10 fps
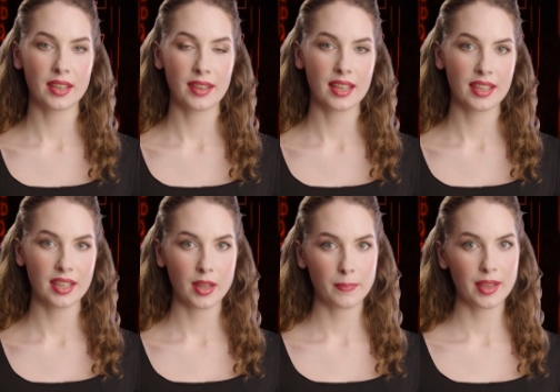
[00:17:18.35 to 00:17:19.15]
such
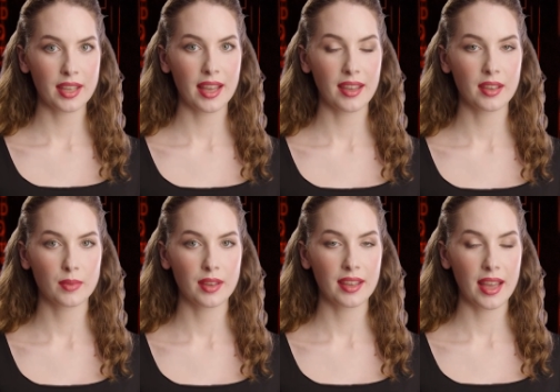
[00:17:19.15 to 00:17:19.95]
as
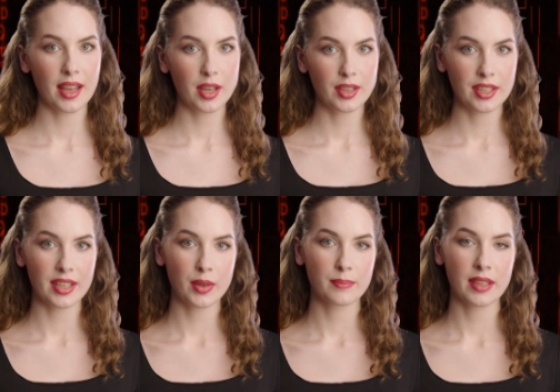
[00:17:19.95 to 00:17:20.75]
communicating with
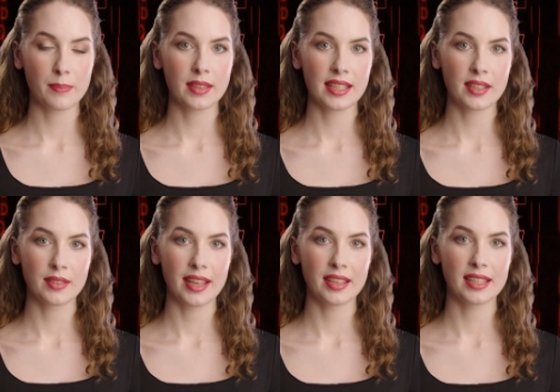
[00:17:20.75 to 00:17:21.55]
stakeholders and responding
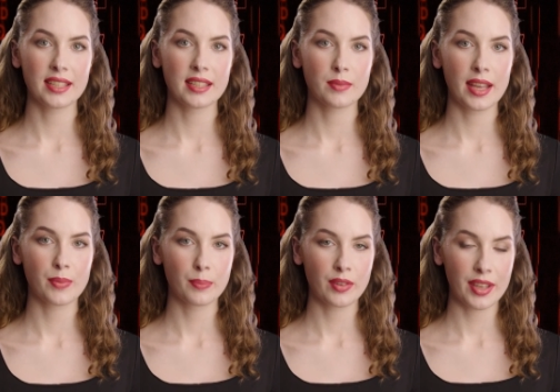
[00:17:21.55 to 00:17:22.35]
to incidents with
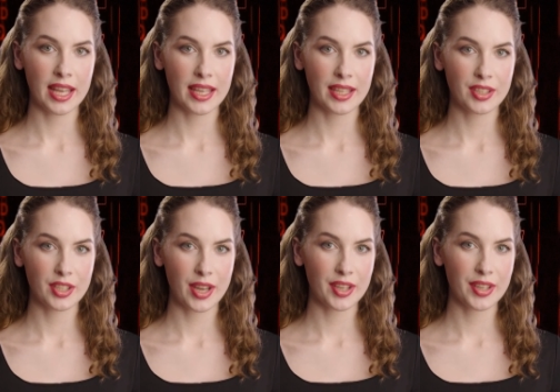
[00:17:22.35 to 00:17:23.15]
empathy and
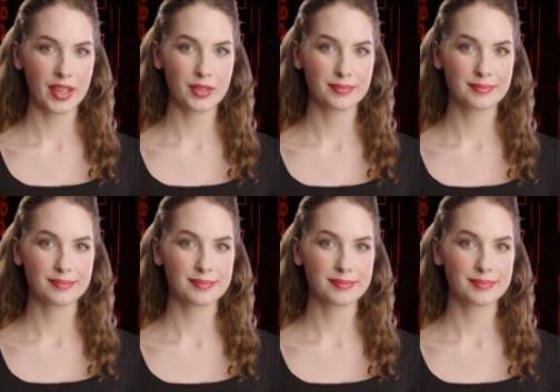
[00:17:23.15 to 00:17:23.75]
understanding.